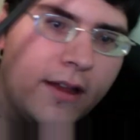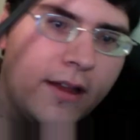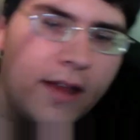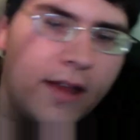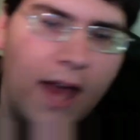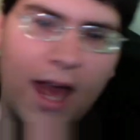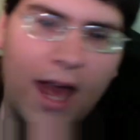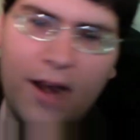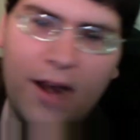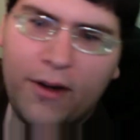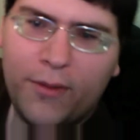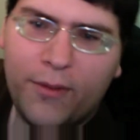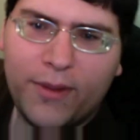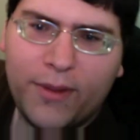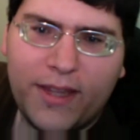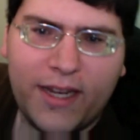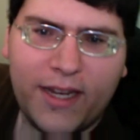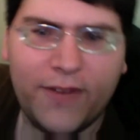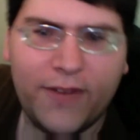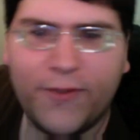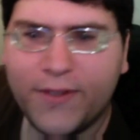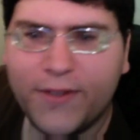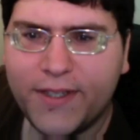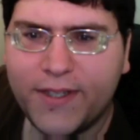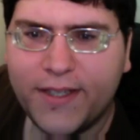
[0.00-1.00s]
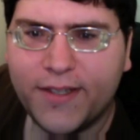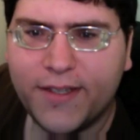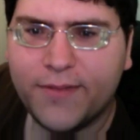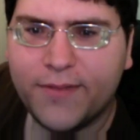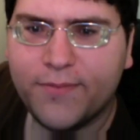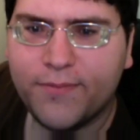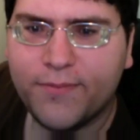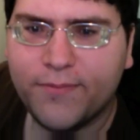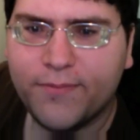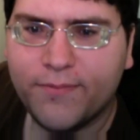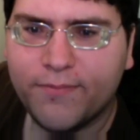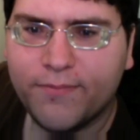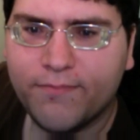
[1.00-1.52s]
I don't know what the difference is.
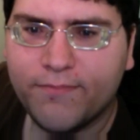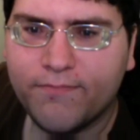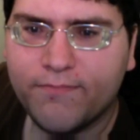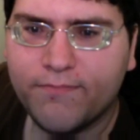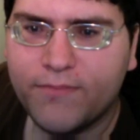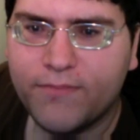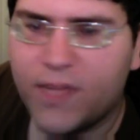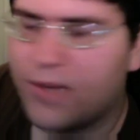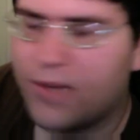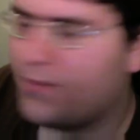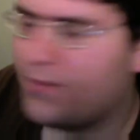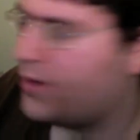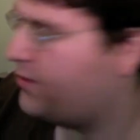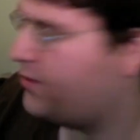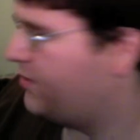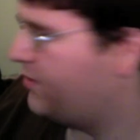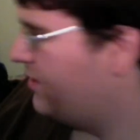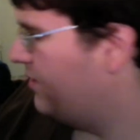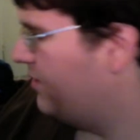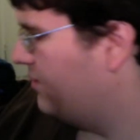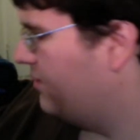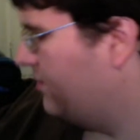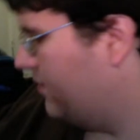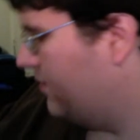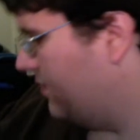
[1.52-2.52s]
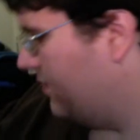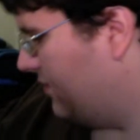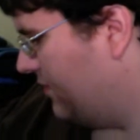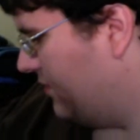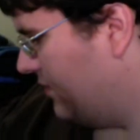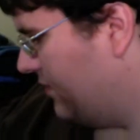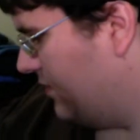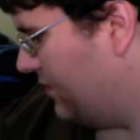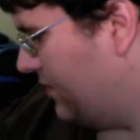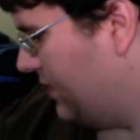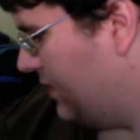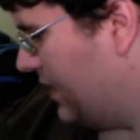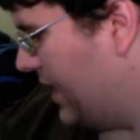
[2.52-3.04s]
They're both
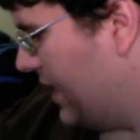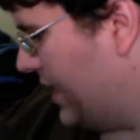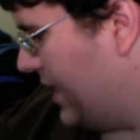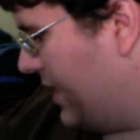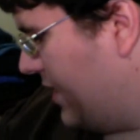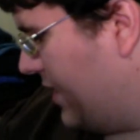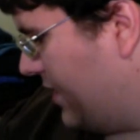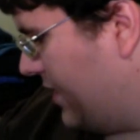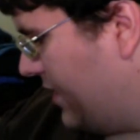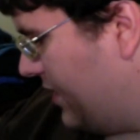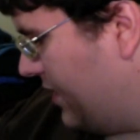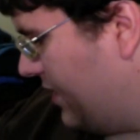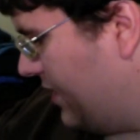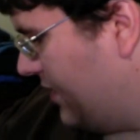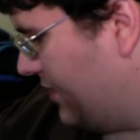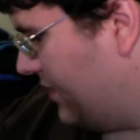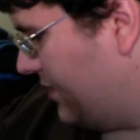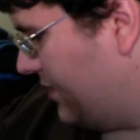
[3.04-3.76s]
Lion.